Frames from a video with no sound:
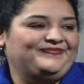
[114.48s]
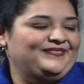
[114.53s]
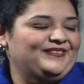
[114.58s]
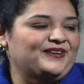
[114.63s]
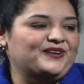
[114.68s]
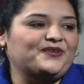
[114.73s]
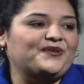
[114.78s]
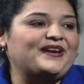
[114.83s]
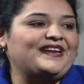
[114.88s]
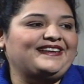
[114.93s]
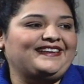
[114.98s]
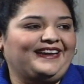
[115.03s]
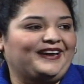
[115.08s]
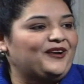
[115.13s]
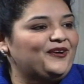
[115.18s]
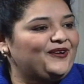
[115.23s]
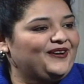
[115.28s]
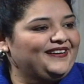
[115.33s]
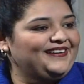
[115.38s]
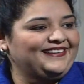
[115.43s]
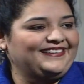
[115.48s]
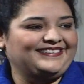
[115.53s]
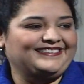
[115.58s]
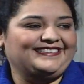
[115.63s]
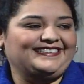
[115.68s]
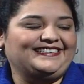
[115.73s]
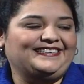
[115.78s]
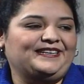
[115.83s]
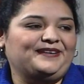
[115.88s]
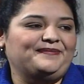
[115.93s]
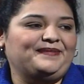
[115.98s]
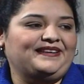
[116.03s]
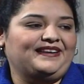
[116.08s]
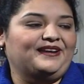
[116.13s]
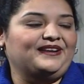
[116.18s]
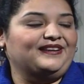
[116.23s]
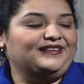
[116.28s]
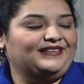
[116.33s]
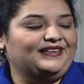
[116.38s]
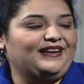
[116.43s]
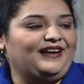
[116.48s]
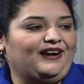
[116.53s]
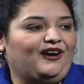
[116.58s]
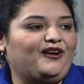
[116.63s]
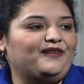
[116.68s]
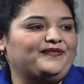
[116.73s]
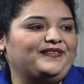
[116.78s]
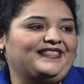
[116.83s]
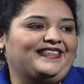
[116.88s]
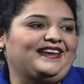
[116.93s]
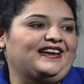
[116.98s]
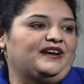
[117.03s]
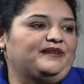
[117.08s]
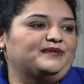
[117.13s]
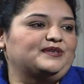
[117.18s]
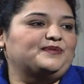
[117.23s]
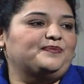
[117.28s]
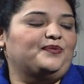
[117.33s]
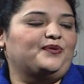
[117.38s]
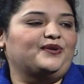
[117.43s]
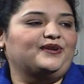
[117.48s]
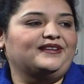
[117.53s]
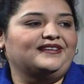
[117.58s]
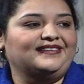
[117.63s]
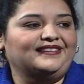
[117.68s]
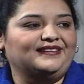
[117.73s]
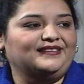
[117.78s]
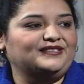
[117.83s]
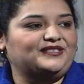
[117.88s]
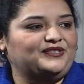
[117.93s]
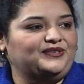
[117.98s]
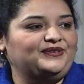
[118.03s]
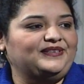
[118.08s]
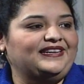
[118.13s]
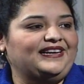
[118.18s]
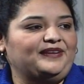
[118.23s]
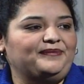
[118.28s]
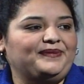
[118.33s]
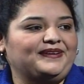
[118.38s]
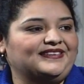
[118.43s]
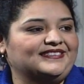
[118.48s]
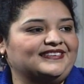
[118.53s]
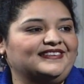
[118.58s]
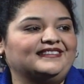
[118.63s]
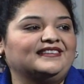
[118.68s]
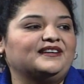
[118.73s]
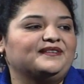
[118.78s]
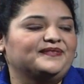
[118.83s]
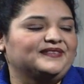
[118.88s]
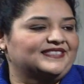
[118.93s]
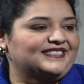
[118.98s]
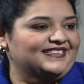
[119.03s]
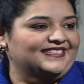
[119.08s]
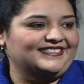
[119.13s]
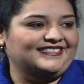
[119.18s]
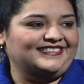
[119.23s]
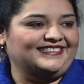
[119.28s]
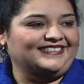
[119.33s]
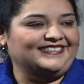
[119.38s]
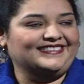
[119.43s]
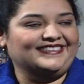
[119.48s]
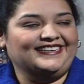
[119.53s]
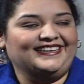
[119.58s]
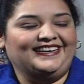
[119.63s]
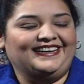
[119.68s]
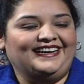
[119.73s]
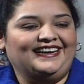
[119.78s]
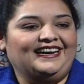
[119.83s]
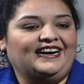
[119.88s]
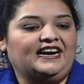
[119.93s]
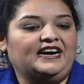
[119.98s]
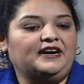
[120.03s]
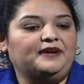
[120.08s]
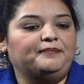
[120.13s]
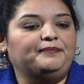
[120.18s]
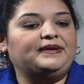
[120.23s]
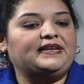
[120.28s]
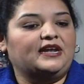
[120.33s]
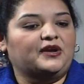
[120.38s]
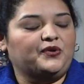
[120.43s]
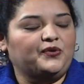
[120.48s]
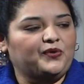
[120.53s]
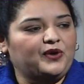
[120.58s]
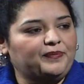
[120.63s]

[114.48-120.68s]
a great era. And I often think I was born a little too late because I love the 60s. But I grew